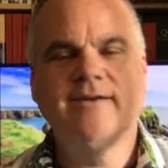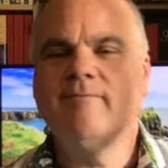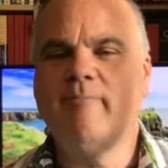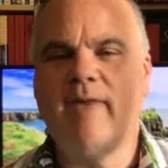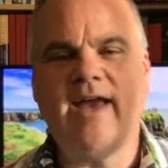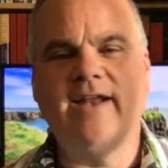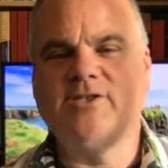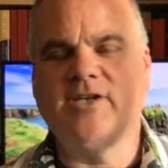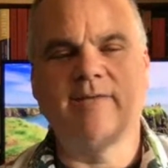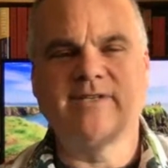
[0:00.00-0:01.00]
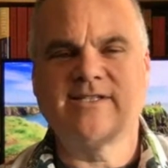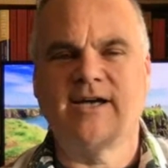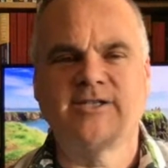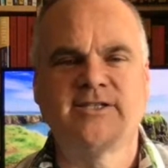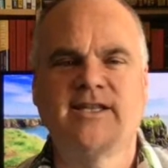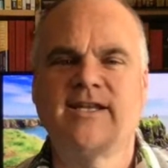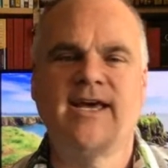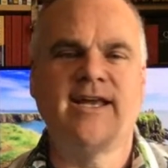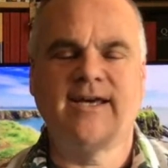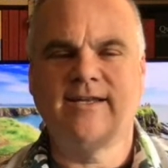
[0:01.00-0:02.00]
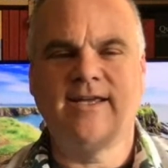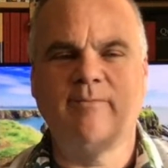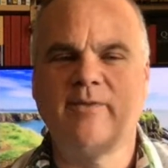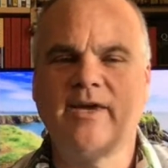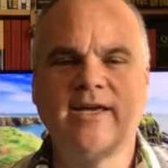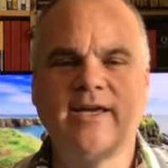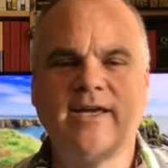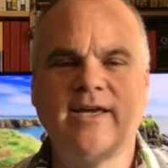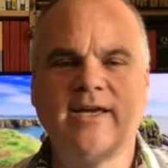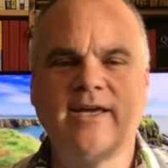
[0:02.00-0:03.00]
managing and massaging the data and keeping it straight,